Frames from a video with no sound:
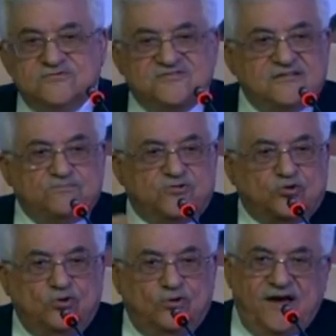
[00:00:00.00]
Whether
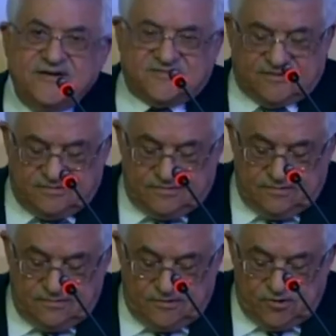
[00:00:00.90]
it's olive oil
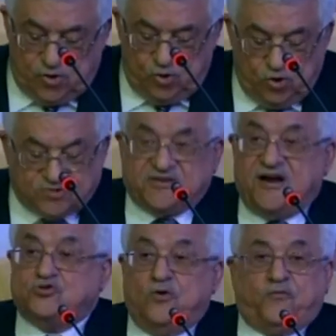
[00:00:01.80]
or
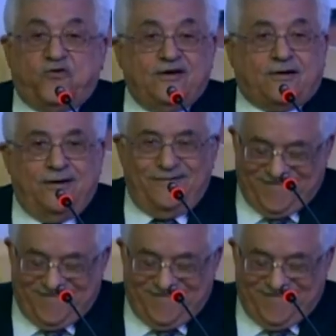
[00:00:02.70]
petroleum, any